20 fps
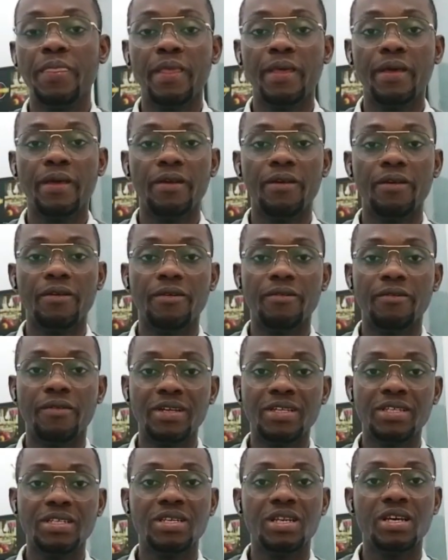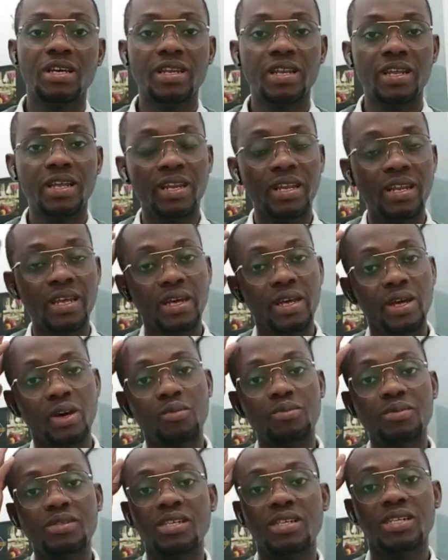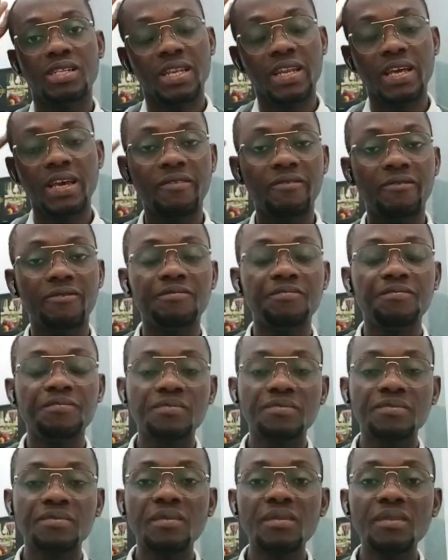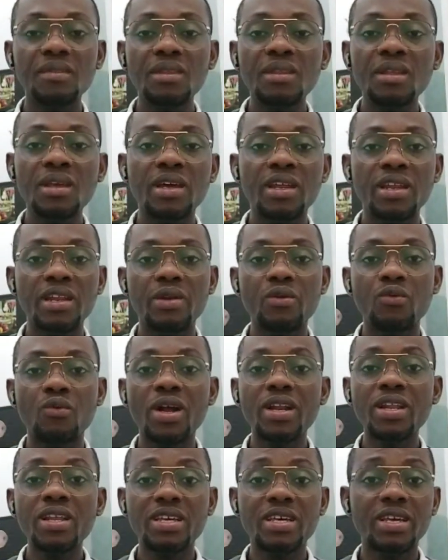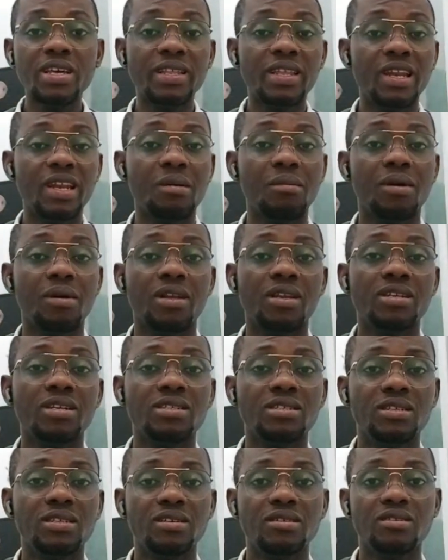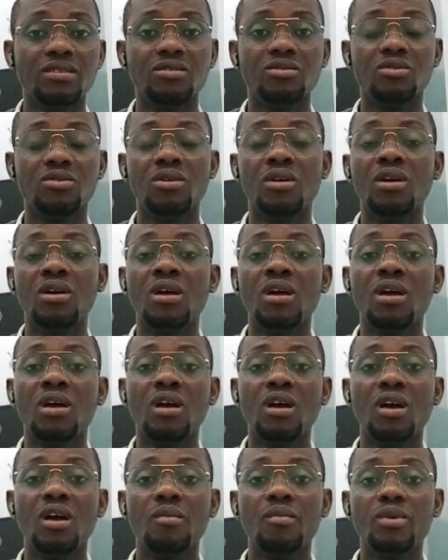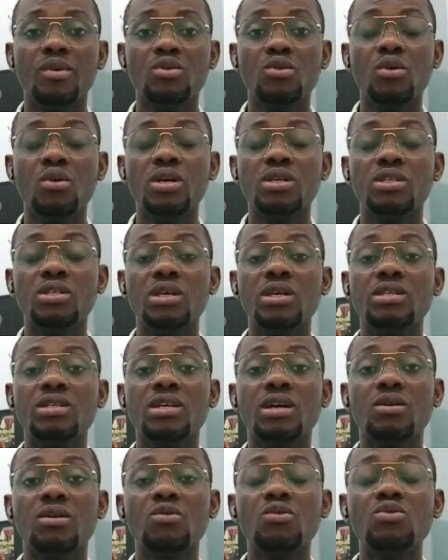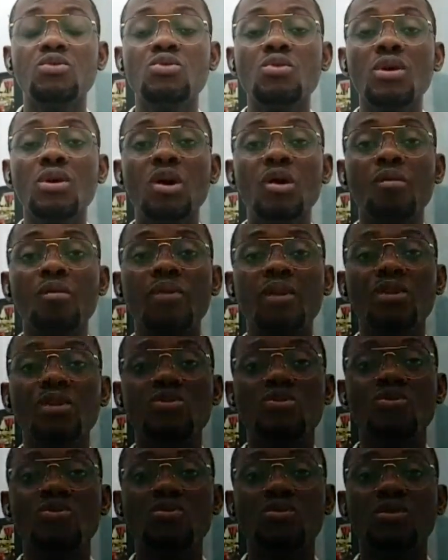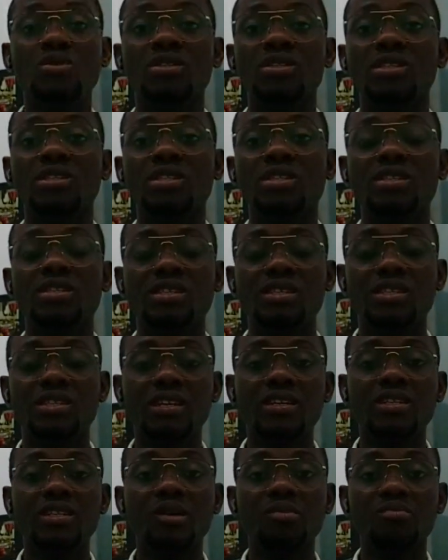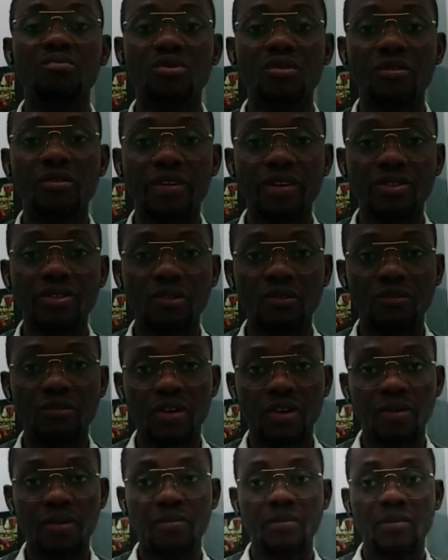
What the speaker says: the retina and then the optic nerve. And then one key thing about this test is it can also help us to detect the progress of